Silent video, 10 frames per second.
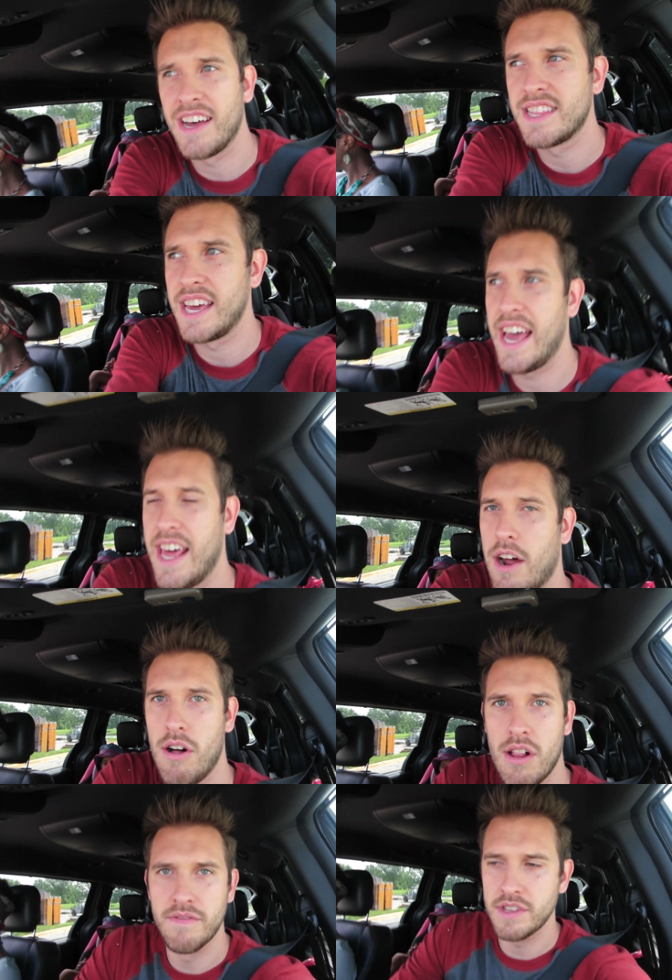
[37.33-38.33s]
out that at
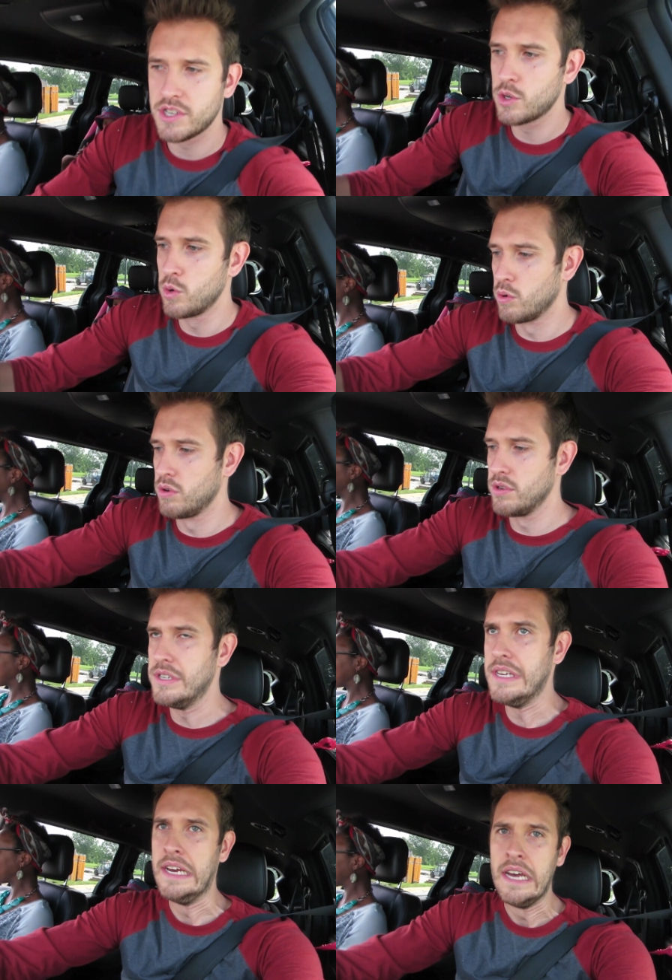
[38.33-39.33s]
all of the
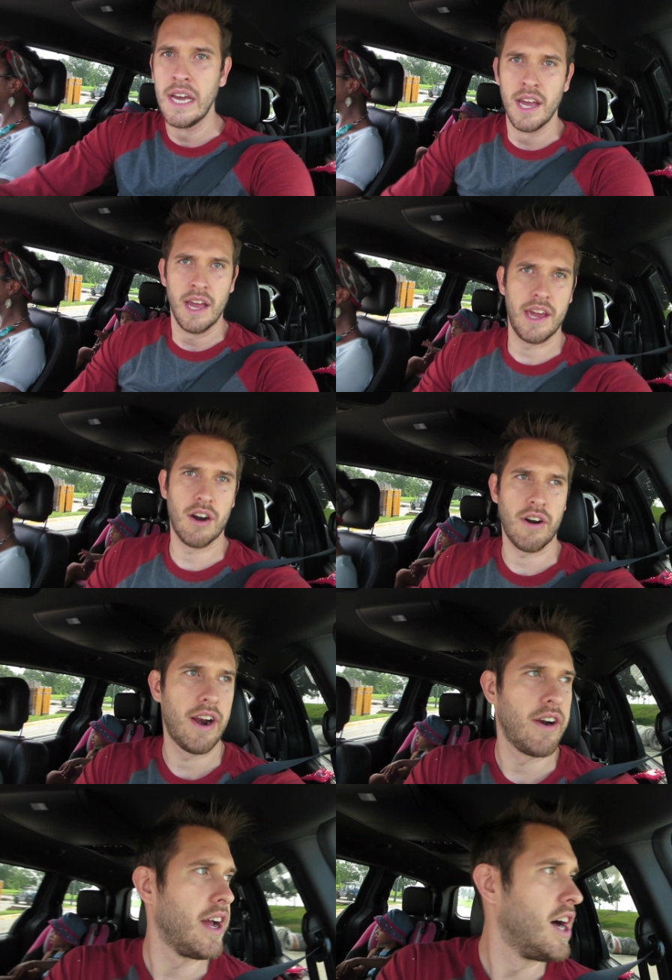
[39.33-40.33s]
schools in our
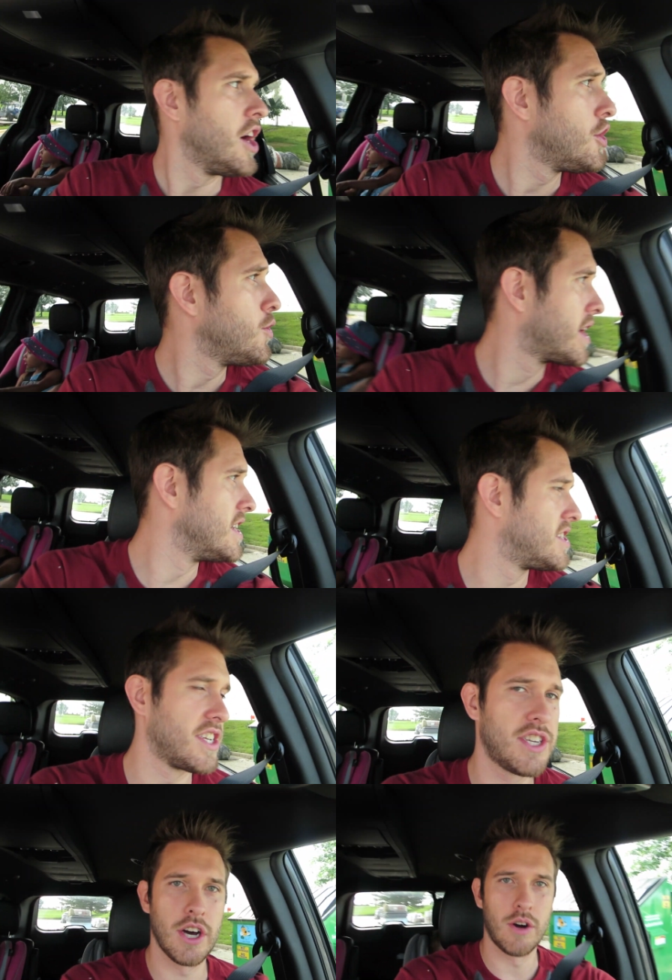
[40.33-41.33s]
area, you can
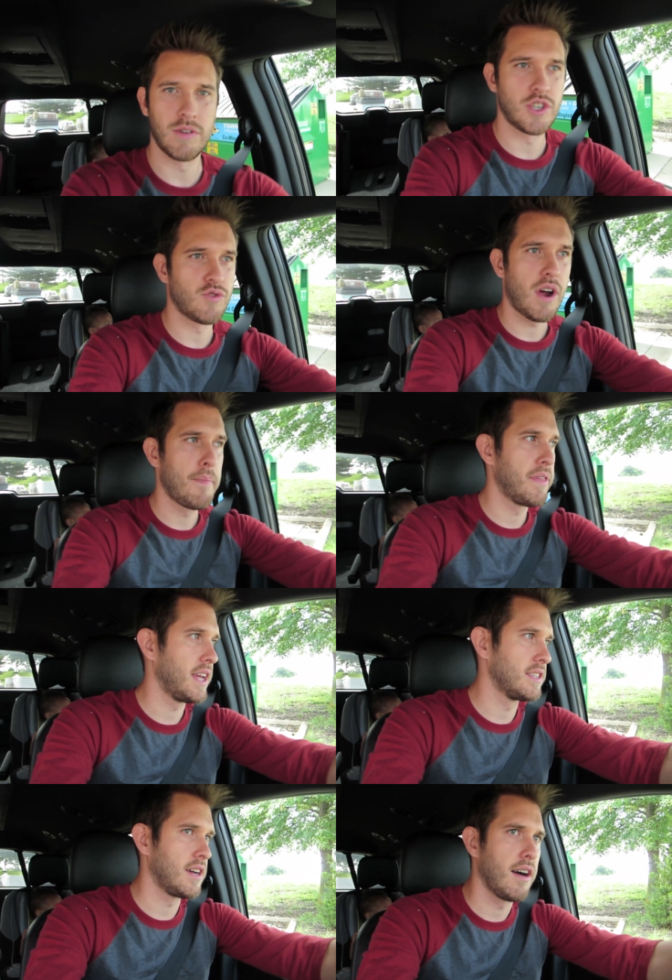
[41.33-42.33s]
just go and drop
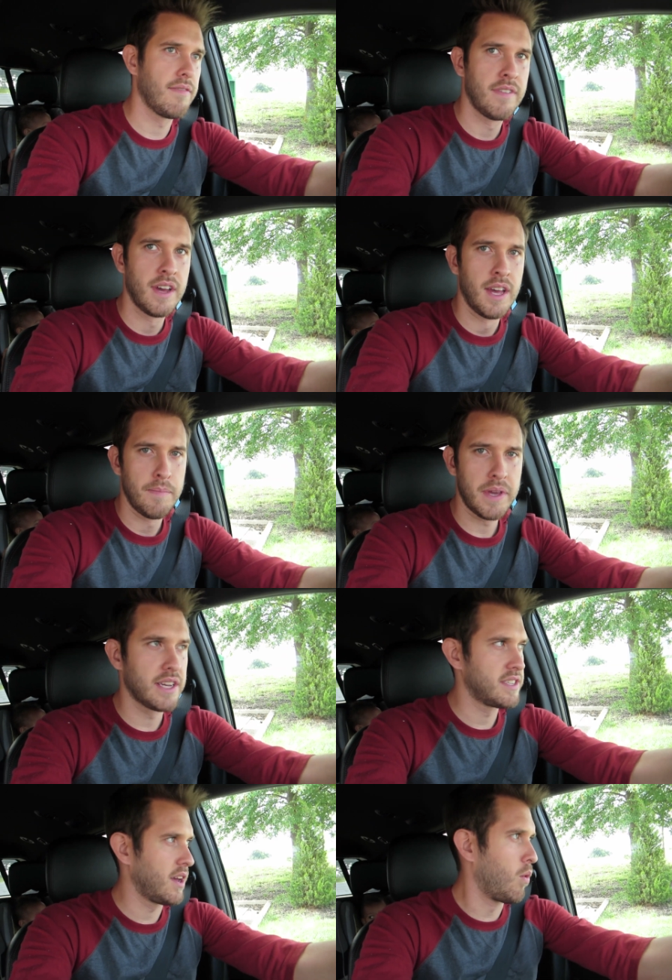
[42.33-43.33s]
things off
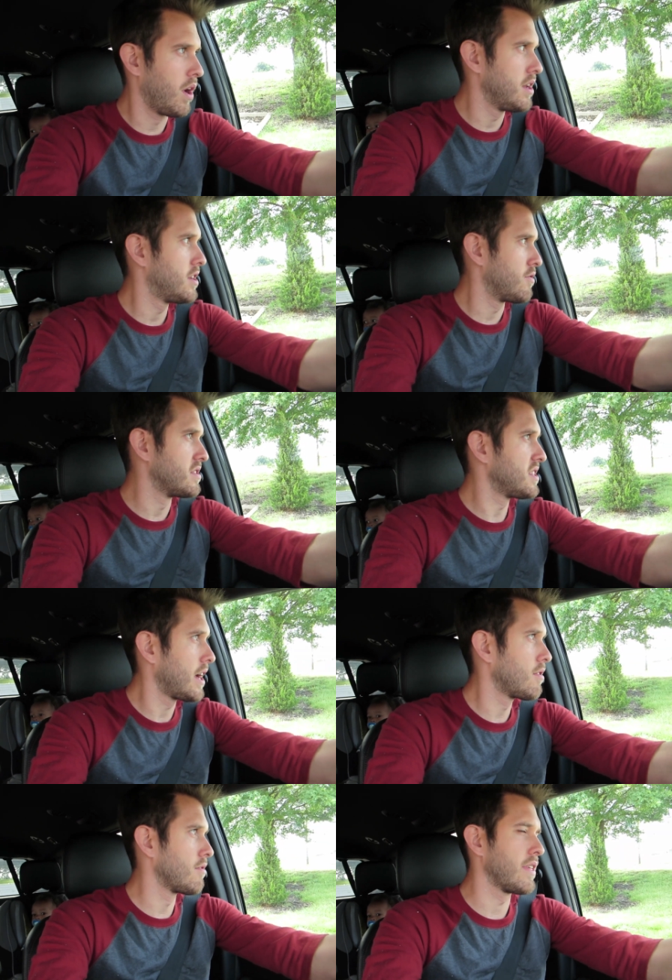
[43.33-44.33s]
because they want to
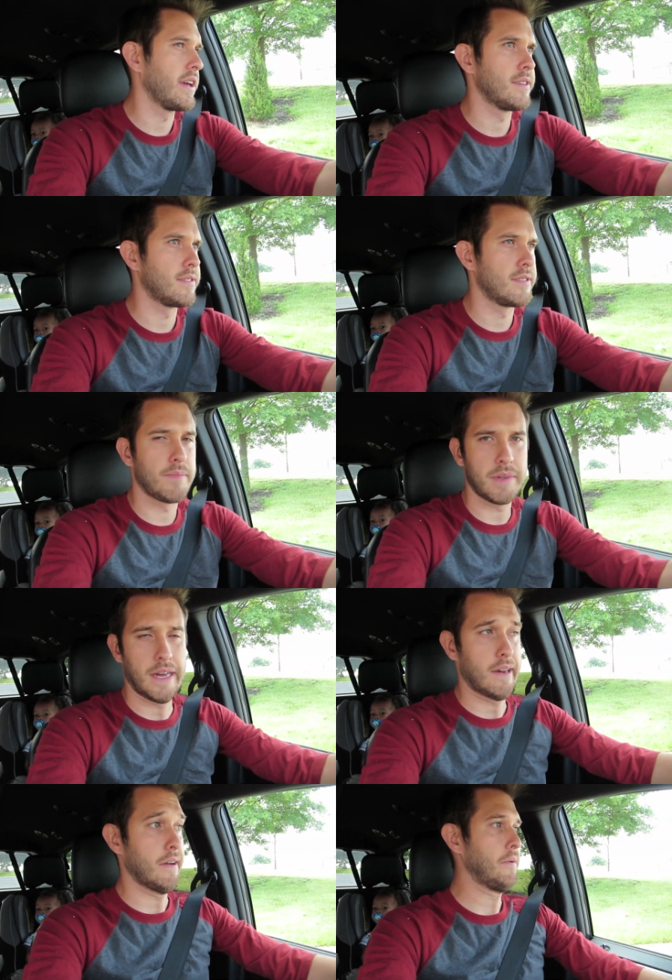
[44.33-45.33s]
recycle things or something, I don't